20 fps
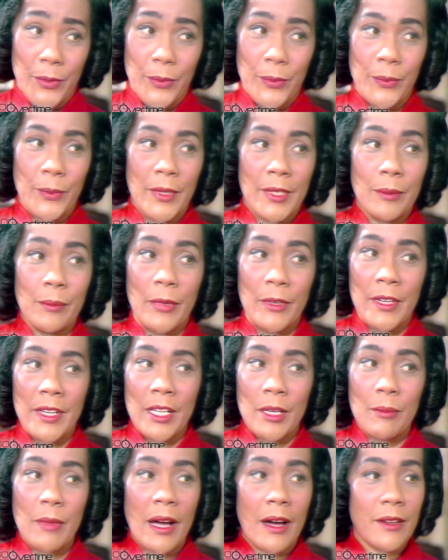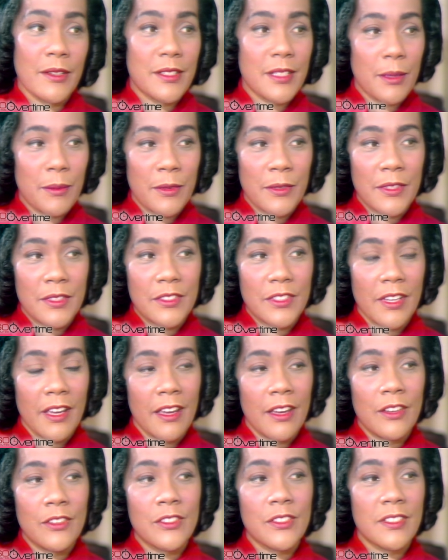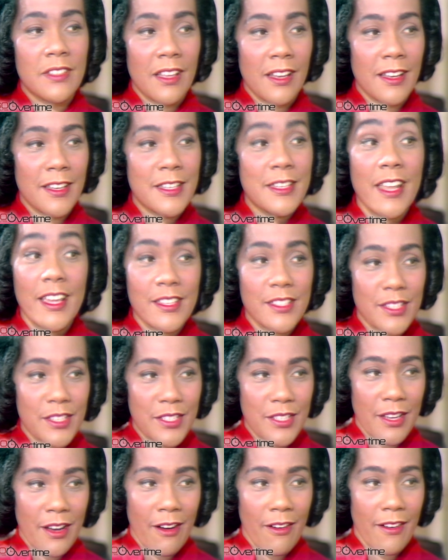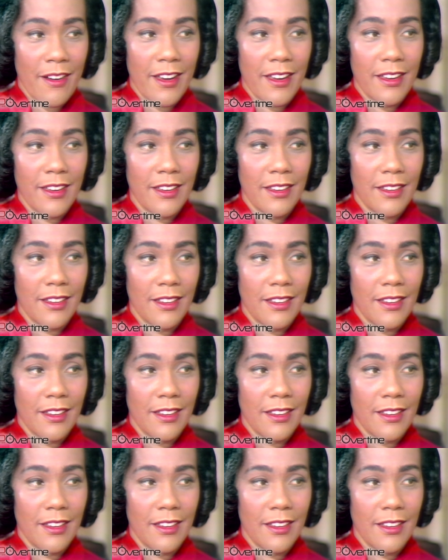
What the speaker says: will bring about some of the changes that are necessary.